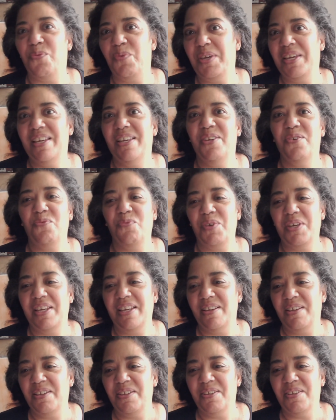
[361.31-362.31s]

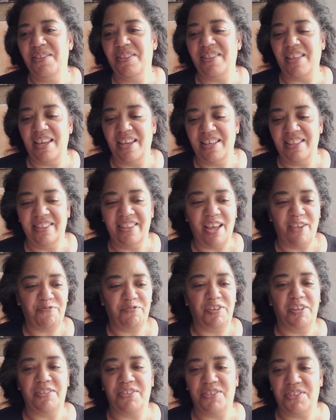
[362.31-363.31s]
they
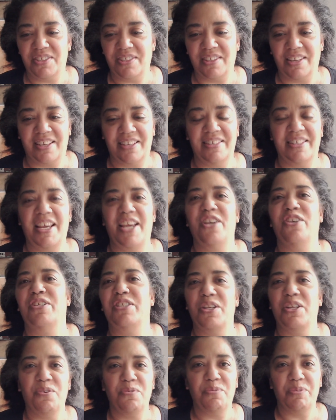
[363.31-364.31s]
left us the containers
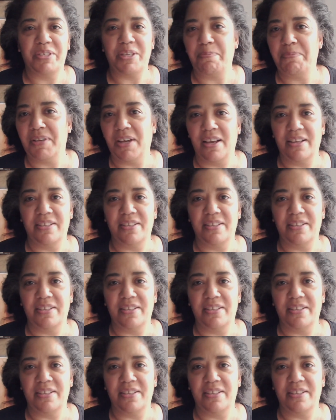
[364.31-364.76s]
and it was up to